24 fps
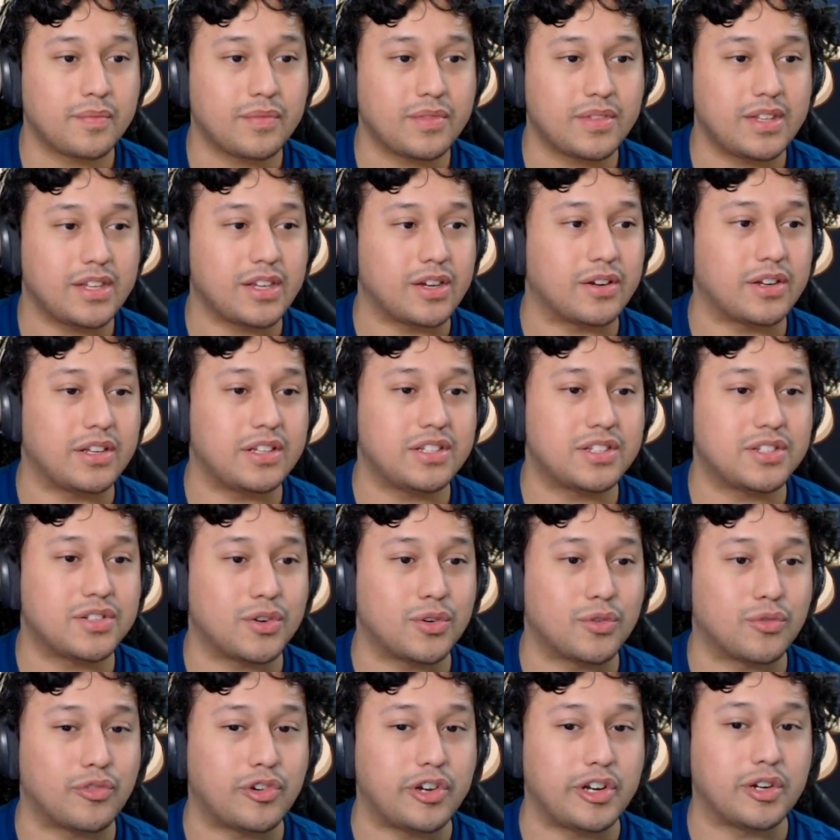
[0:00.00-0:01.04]
Yo, he's so
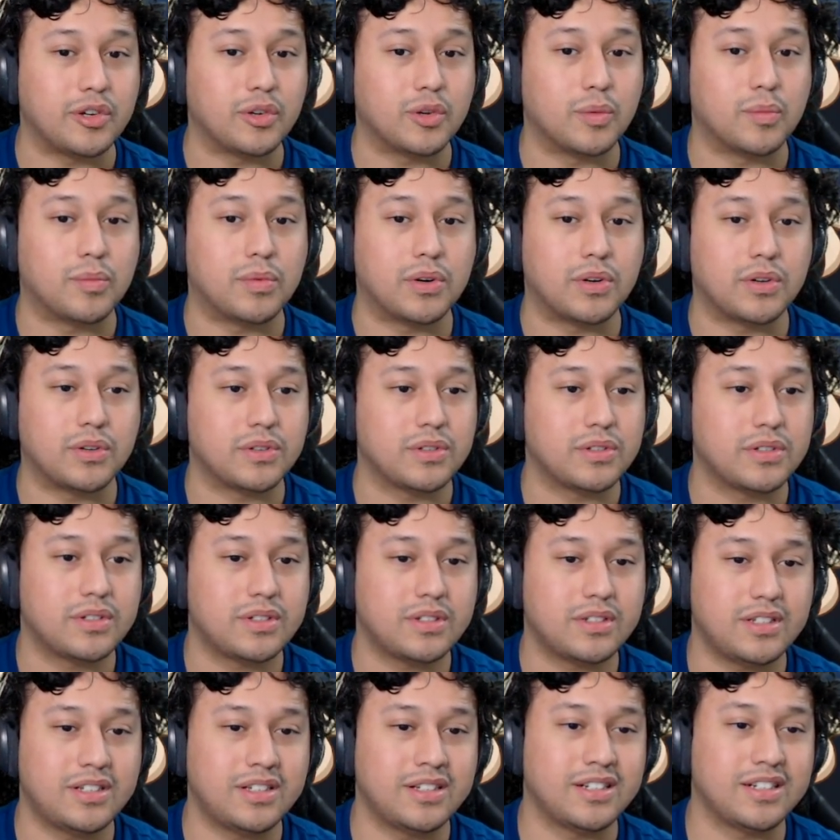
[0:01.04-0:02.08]
regal, bro.
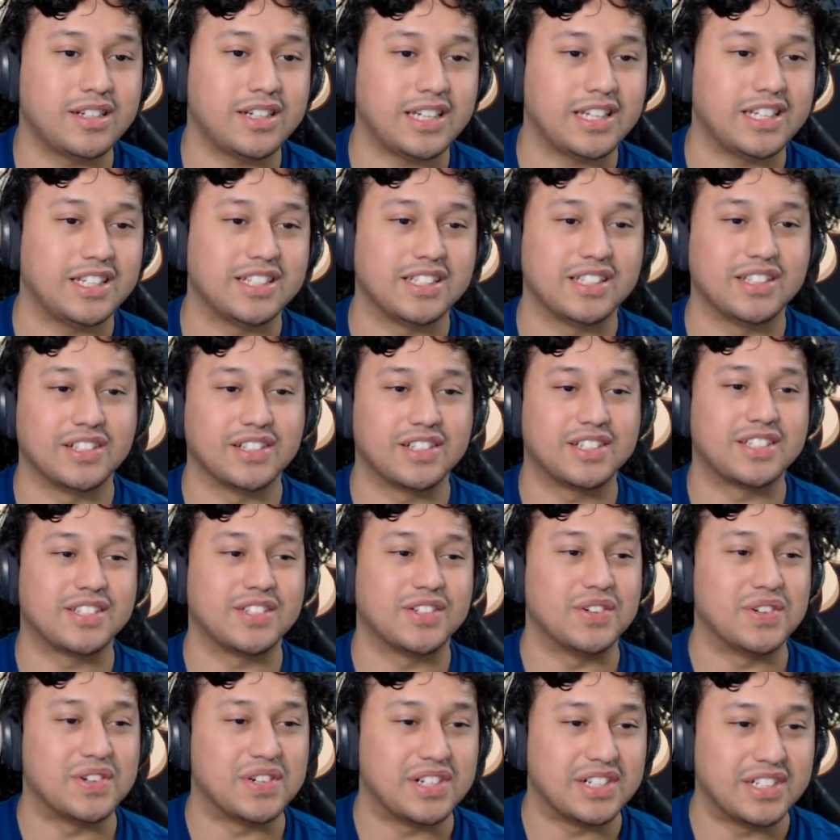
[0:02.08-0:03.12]
He looks
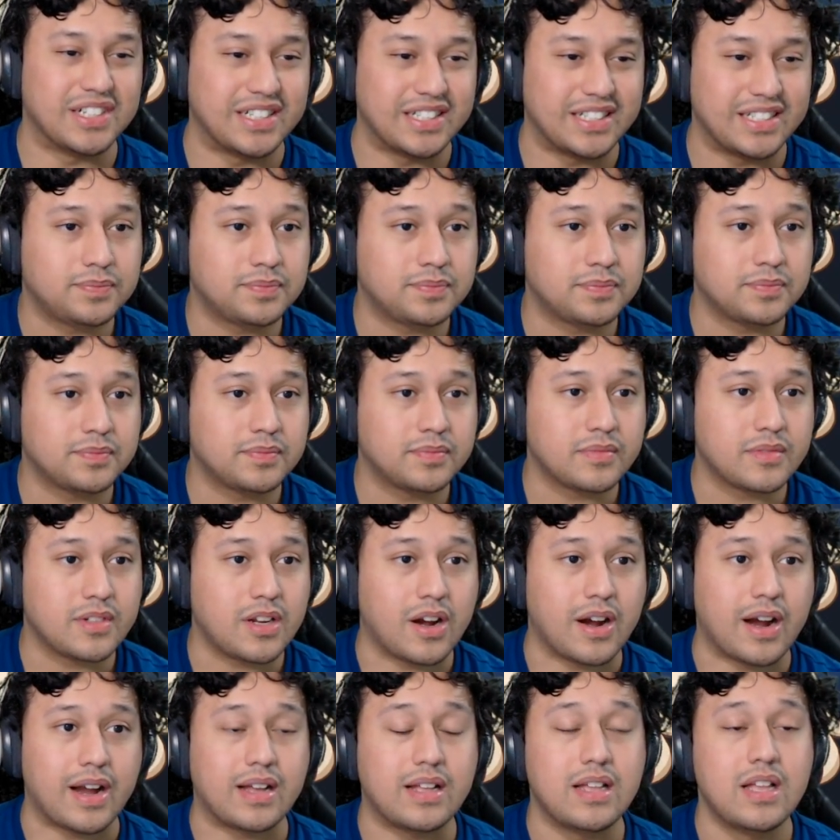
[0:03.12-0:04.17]
so good.
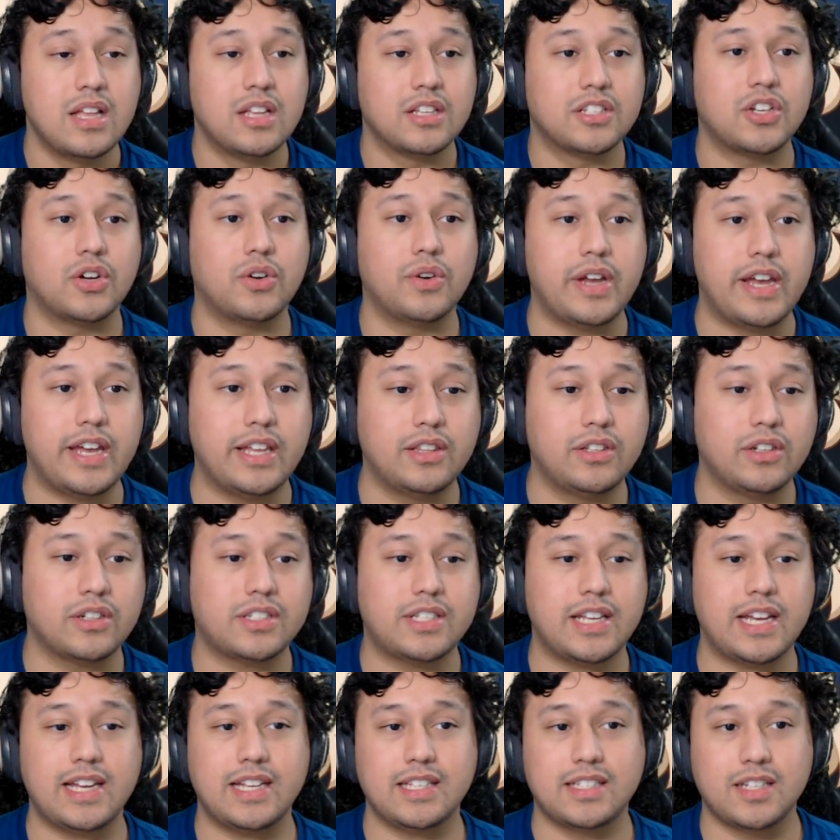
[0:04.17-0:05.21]
Alright, so it looks
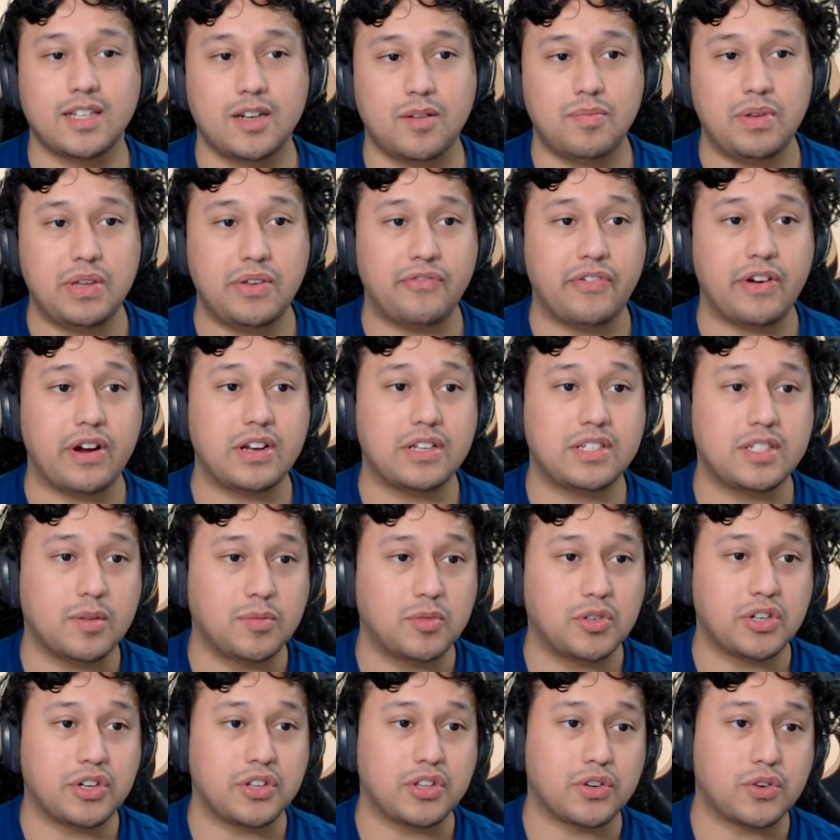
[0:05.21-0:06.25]
like it's going to be very
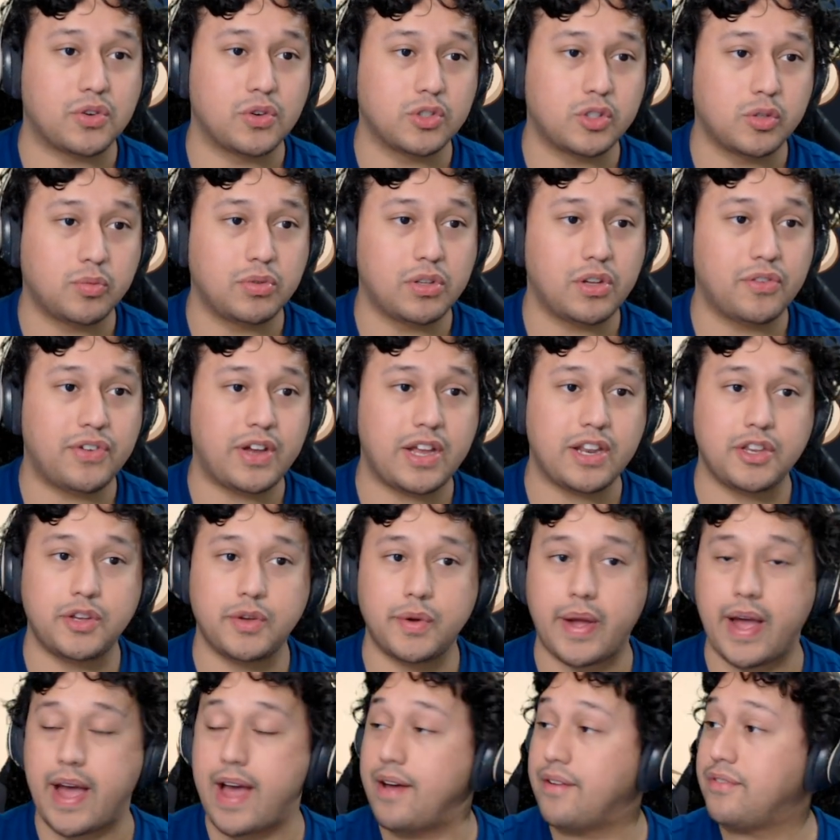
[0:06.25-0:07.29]
similar to the Crucible event.
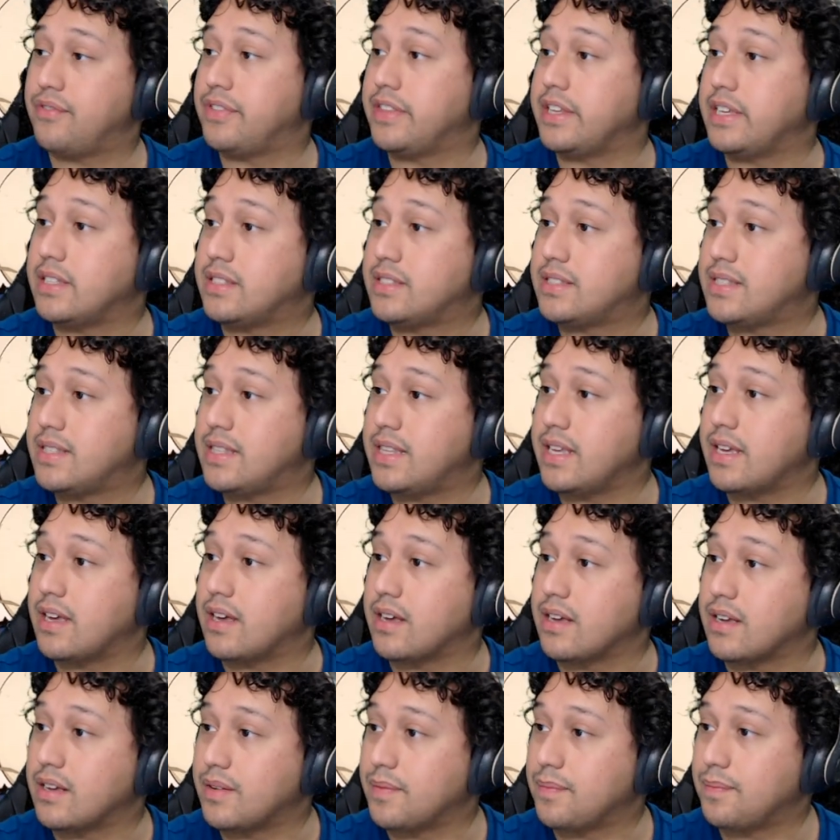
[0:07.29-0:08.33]
You have the
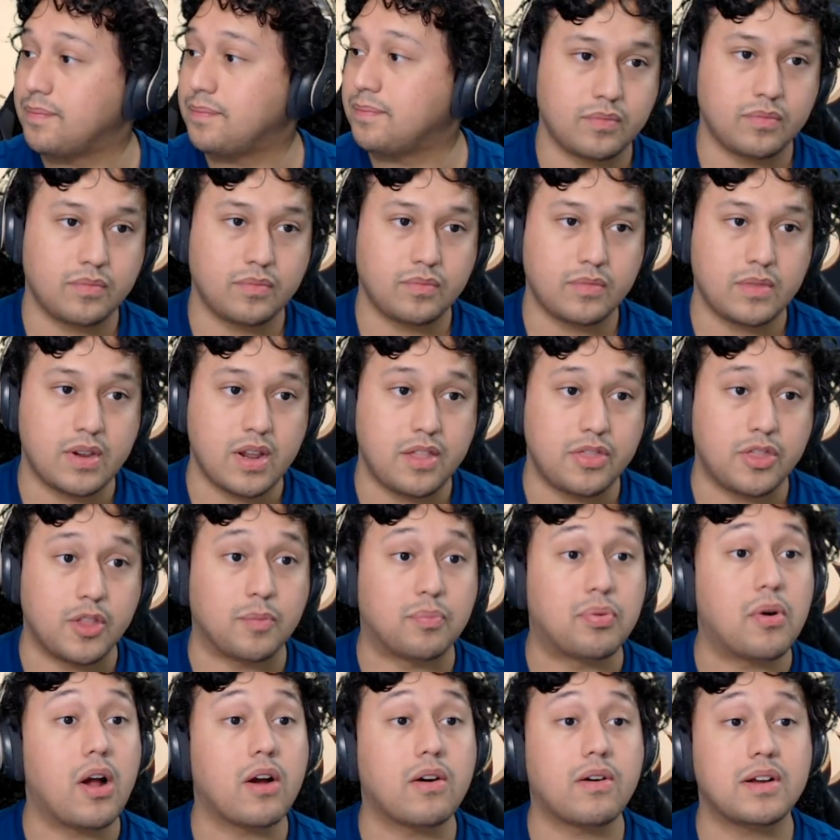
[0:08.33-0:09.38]

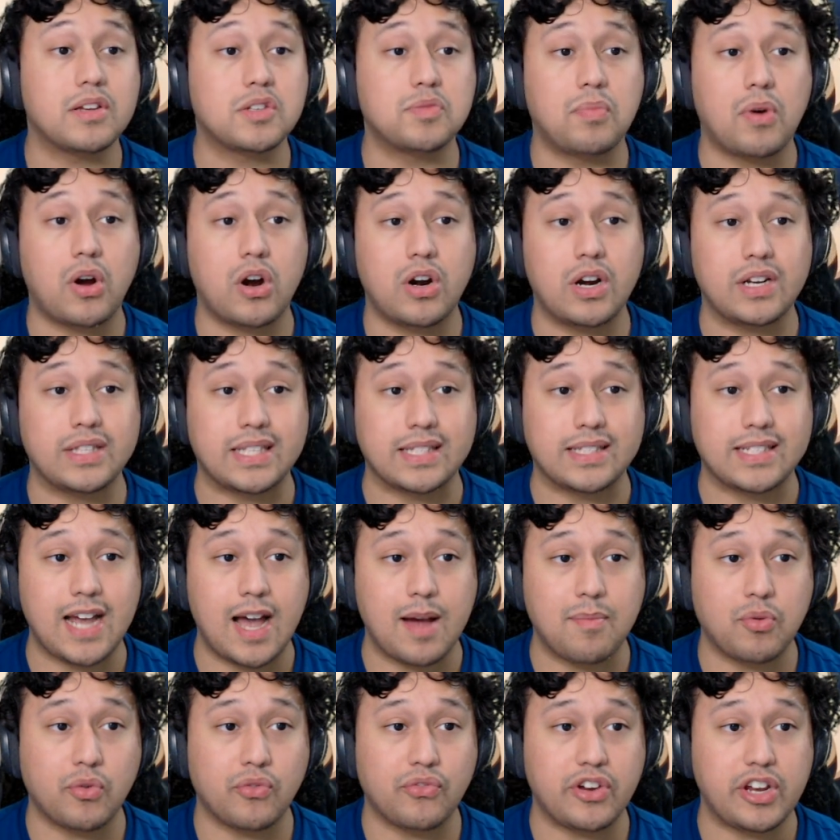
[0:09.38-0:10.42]
progress bar at the
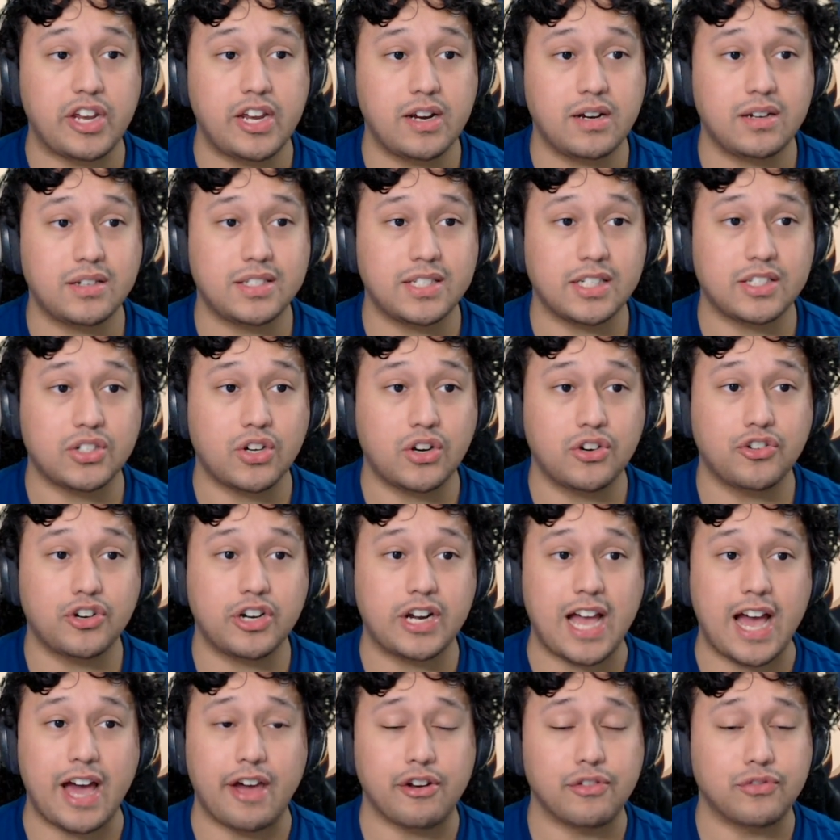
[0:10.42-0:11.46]
top over here, 600
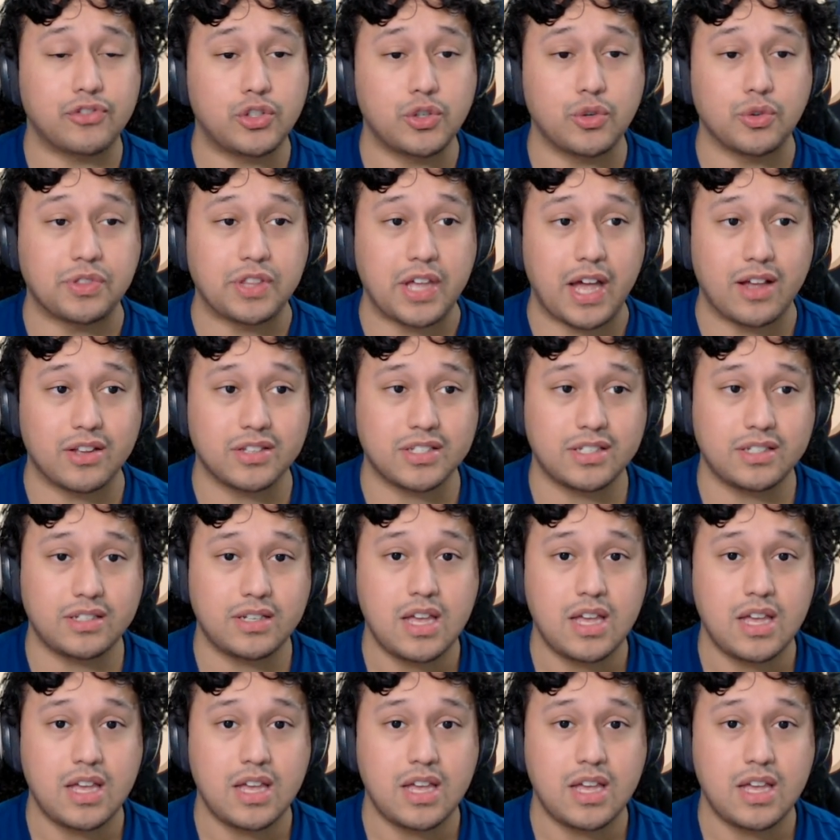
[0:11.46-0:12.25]
out of 2,000.